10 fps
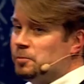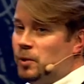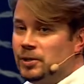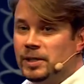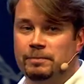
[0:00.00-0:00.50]

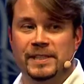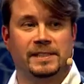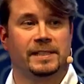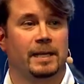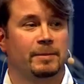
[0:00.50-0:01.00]
one of the
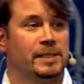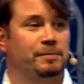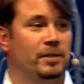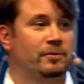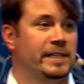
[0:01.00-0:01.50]
best game
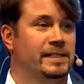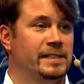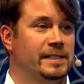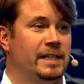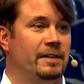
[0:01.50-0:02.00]

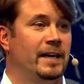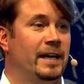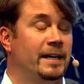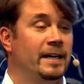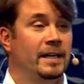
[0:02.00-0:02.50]
experiences they've
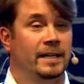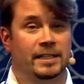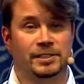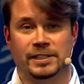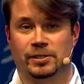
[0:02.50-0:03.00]
had,
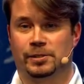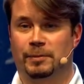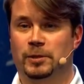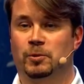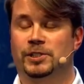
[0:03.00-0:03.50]
not just on
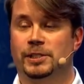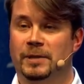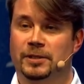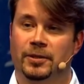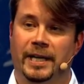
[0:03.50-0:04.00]
smartwatches,
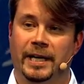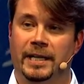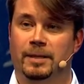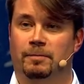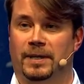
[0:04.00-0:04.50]
but on
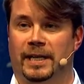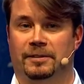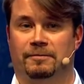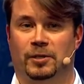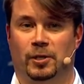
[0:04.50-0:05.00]
any
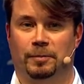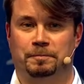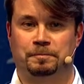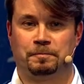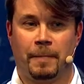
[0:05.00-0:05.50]
platform.
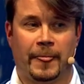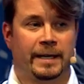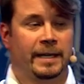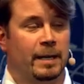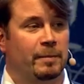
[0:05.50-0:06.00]

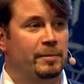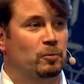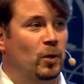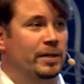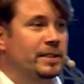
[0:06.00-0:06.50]
And maybe
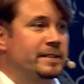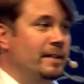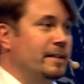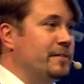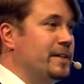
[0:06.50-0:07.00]
one of the
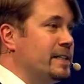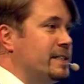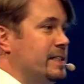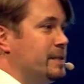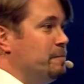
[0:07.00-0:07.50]
telling
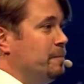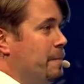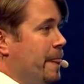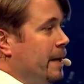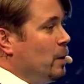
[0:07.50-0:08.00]
things is
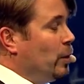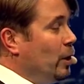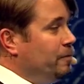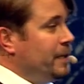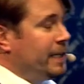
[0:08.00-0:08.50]
we
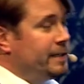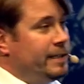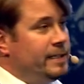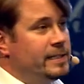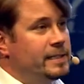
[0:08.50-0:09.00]
often get
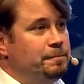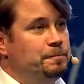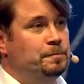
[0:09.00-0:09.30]
asked